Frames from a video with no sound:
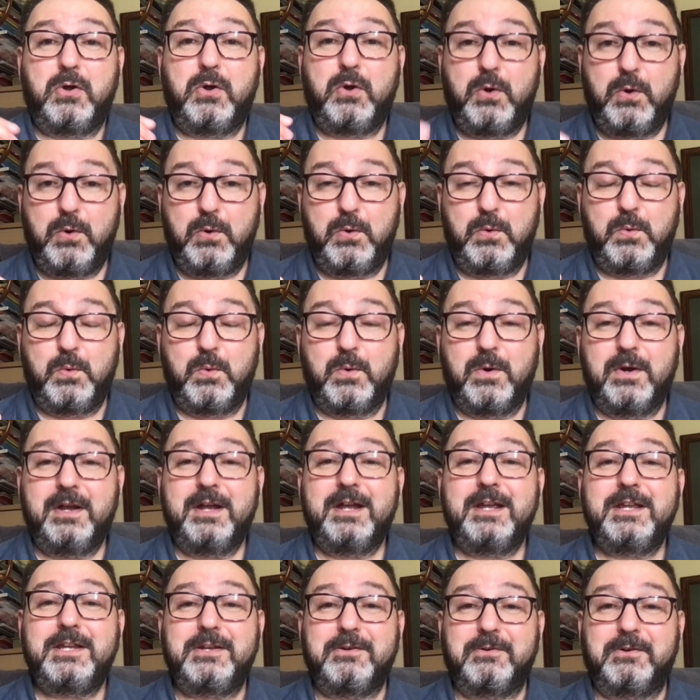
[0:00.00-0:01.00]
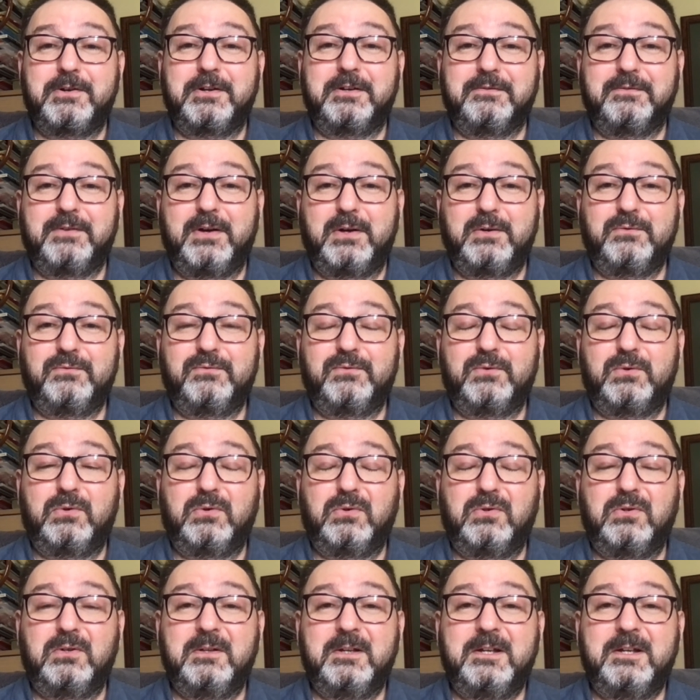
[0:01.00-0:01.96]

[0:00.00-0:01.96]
who you're going to vote for,